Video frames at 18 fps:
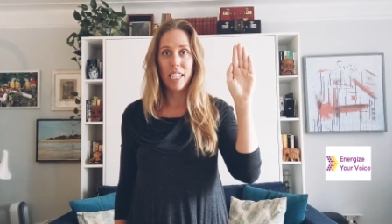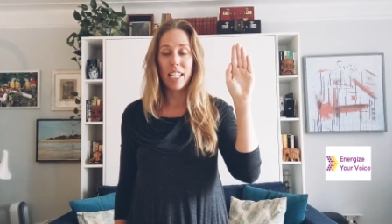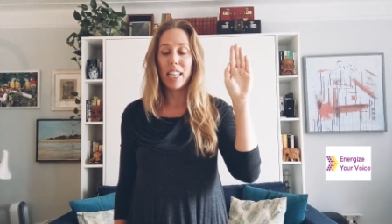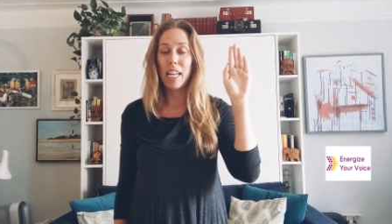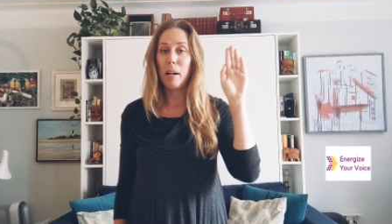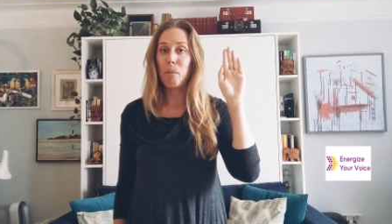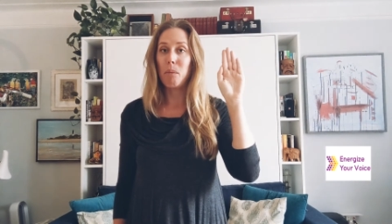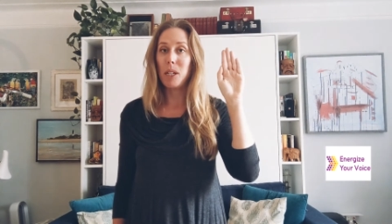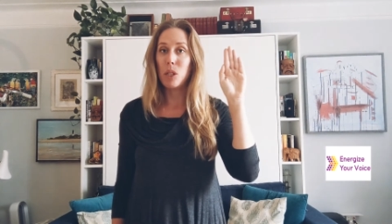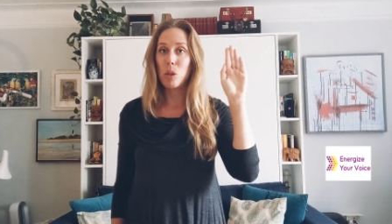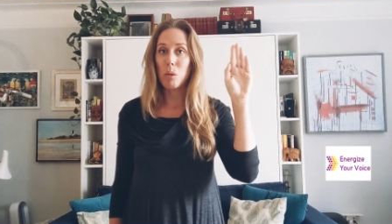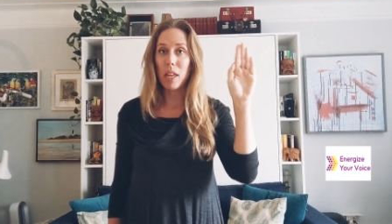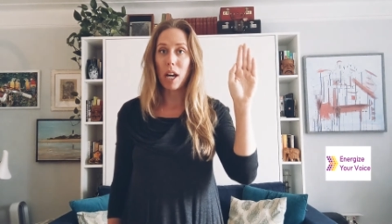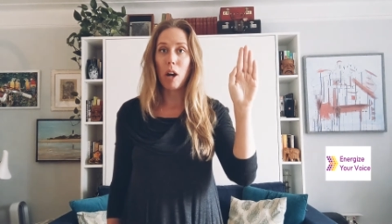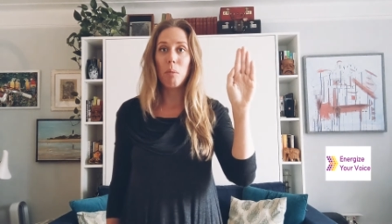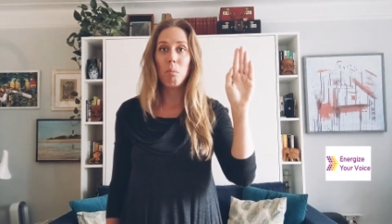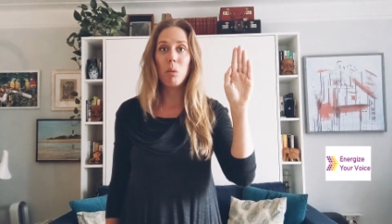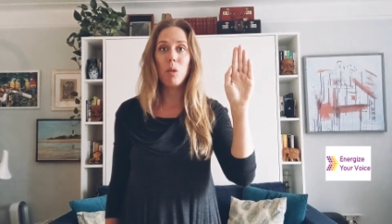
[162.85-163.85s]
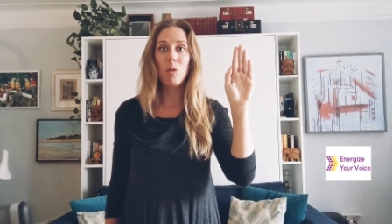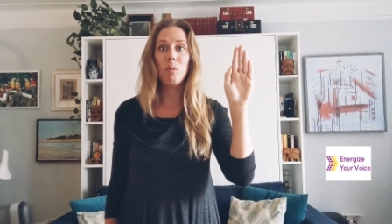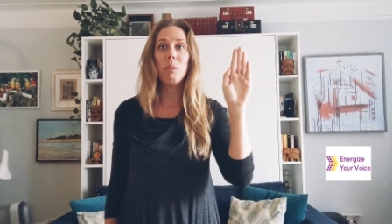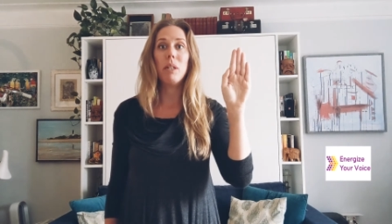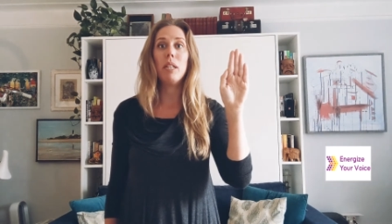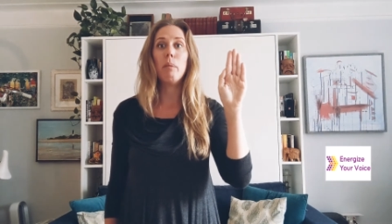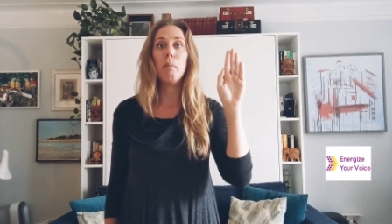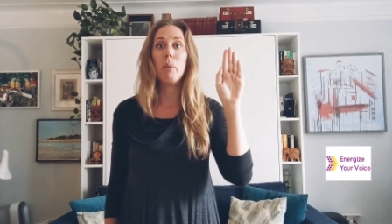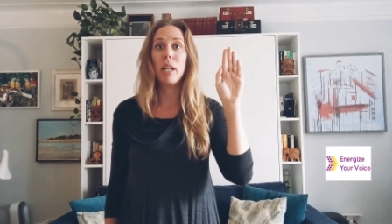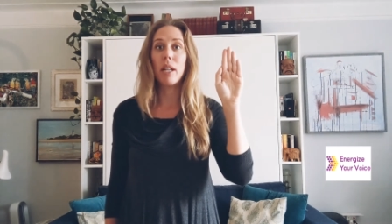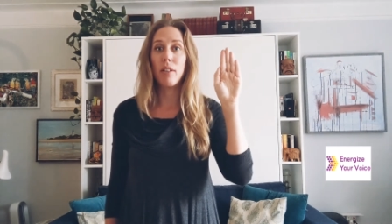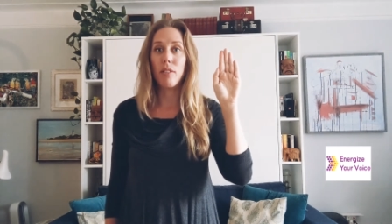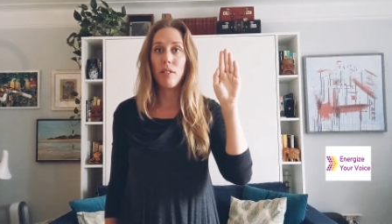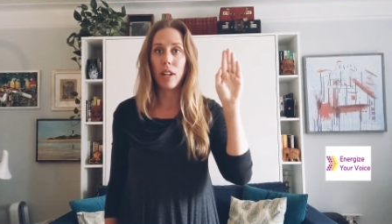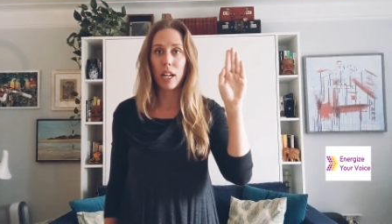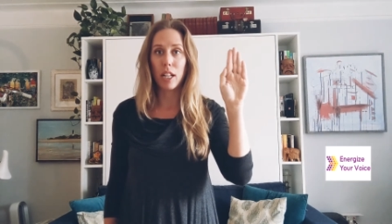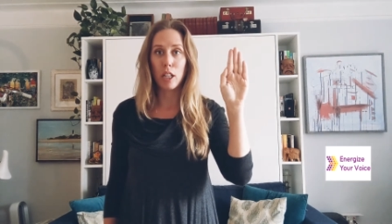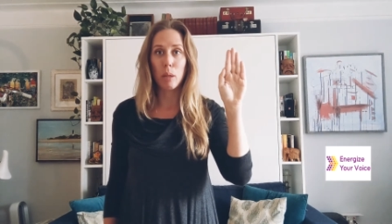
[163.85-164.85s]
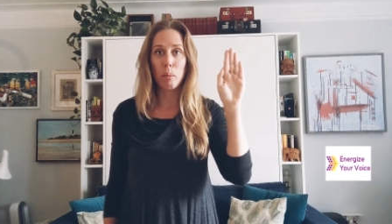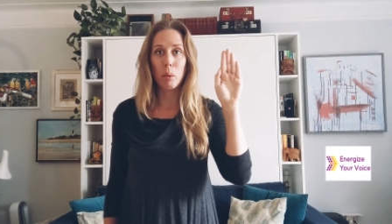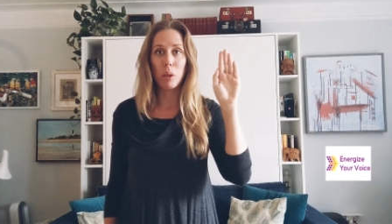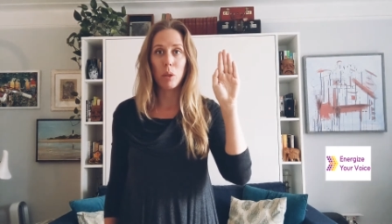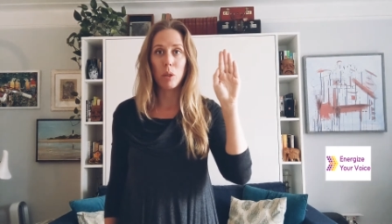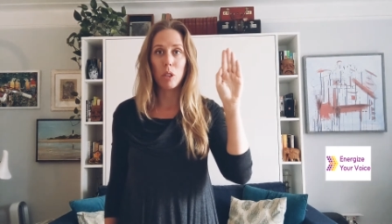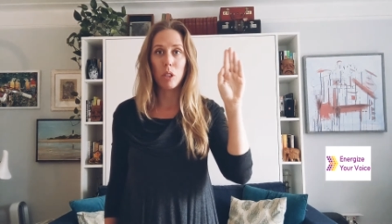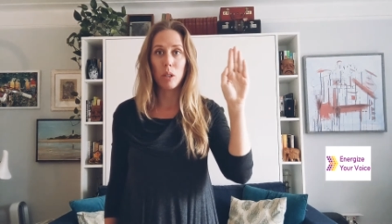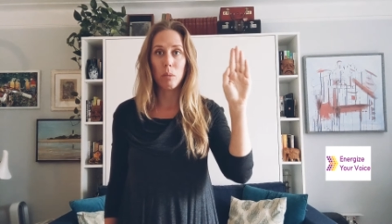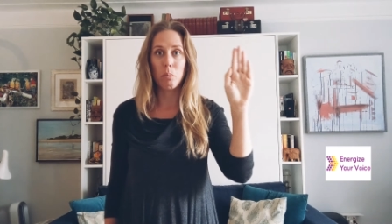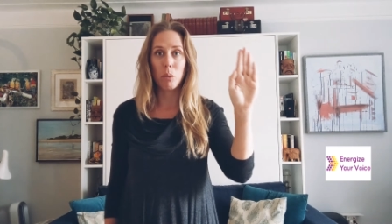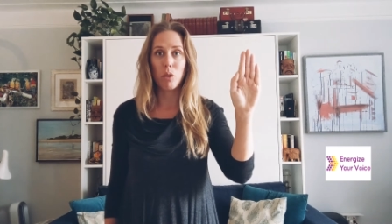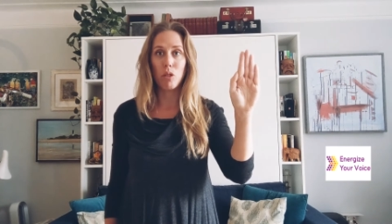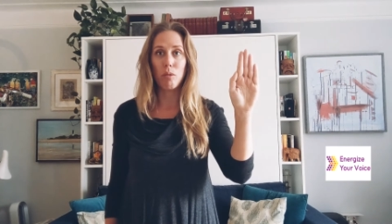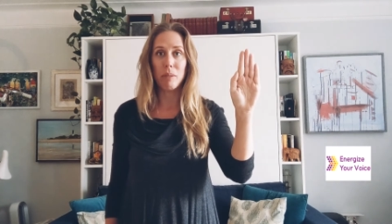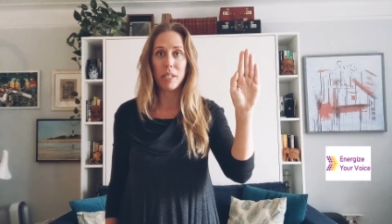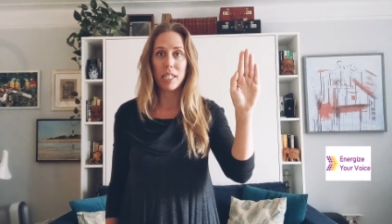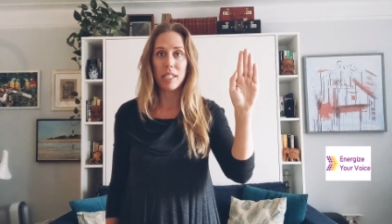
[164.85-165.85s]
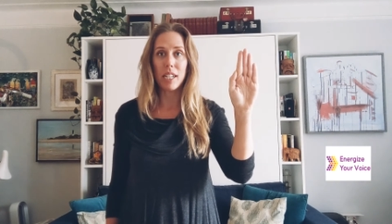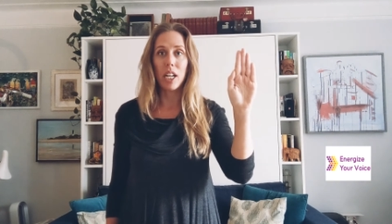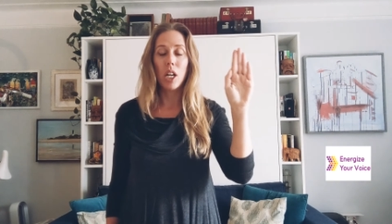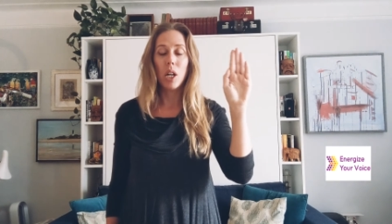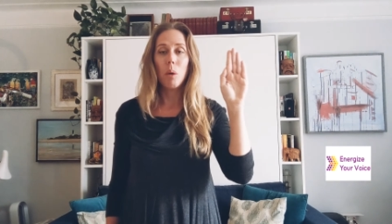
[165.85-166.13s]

That means without movement, but available to movement.